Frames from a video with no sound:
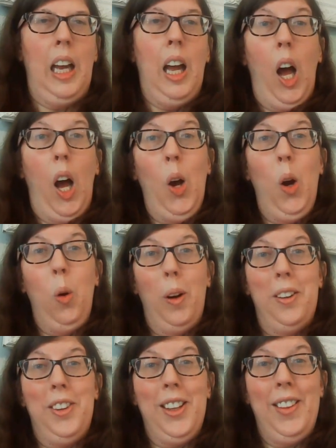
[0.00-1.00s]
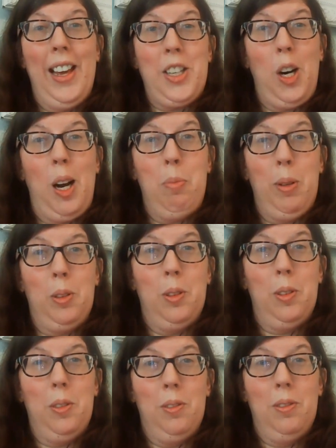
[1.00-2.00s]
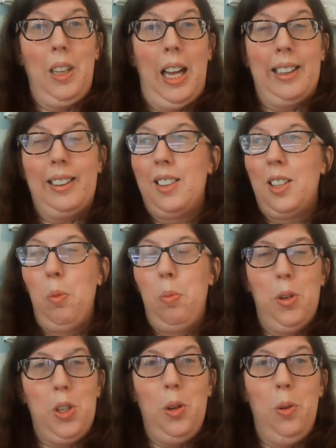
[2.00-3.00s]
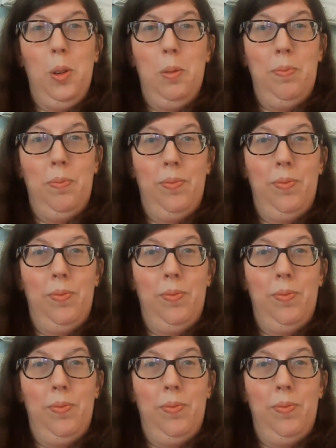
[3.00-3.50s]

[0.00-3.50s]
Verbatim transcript: Oh, and then that tropical like superstorm,